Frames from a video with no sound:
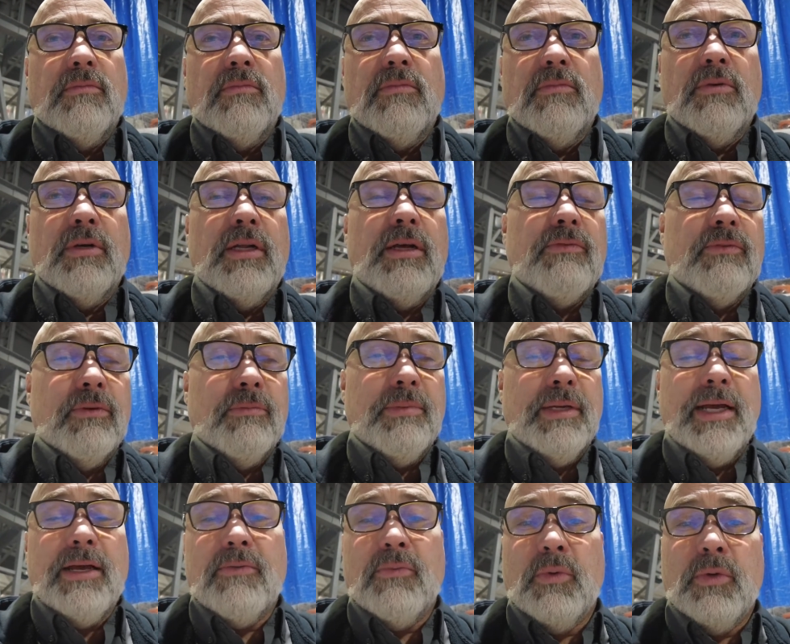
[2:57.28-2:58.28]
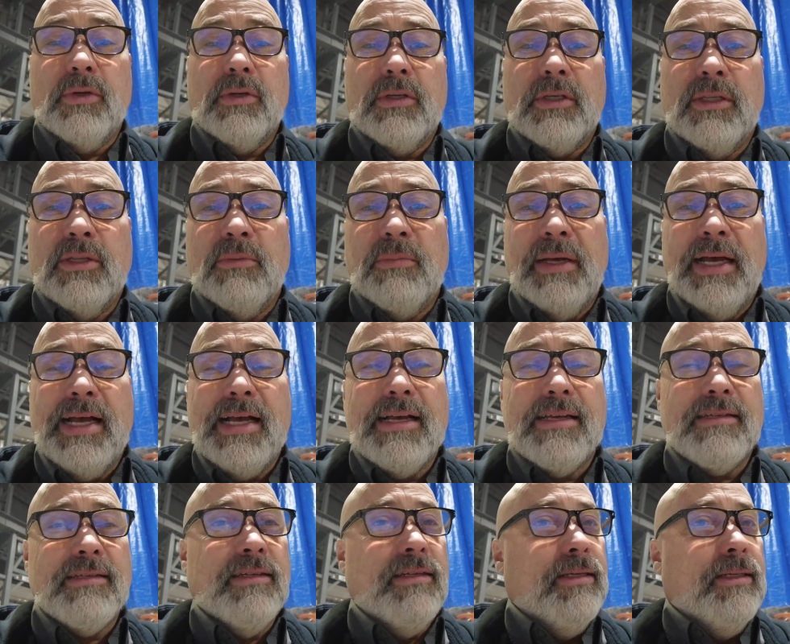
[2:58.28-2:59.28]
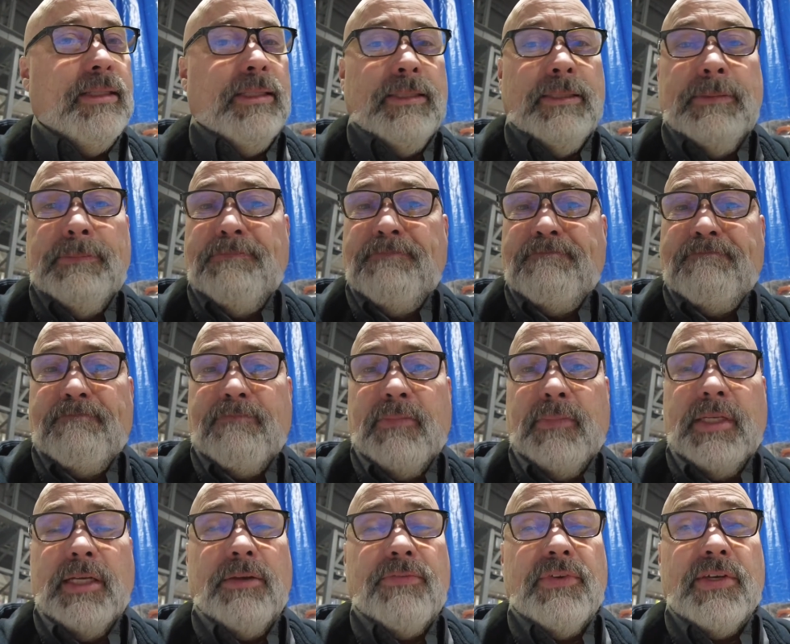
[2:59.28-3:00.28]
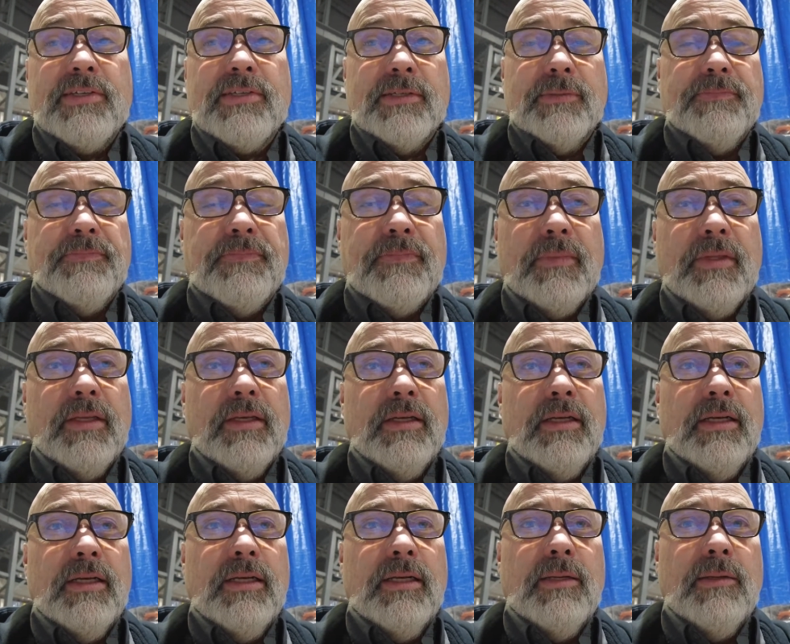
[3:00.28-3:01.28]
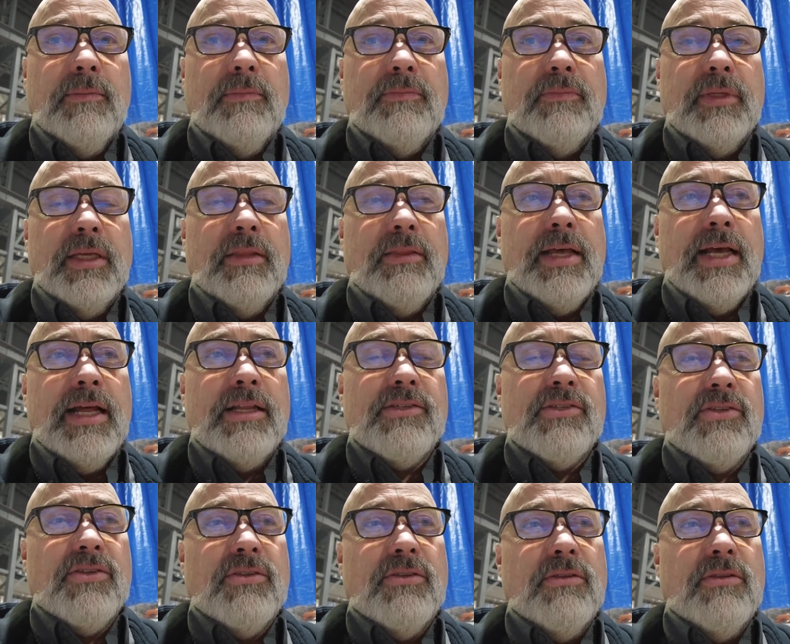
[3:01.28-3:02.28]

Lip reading: whatever, bad work in the past, you got to fix it. And that's